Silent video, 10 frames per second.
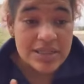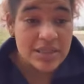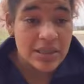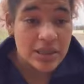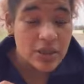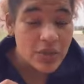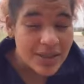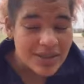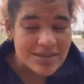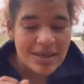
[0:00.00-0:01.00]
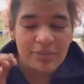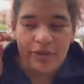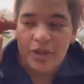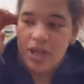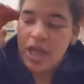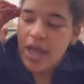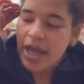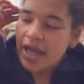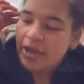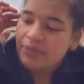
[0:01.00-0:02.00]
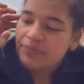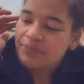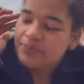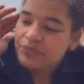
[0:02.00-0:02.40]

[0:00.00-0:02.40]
as a quick example. I'd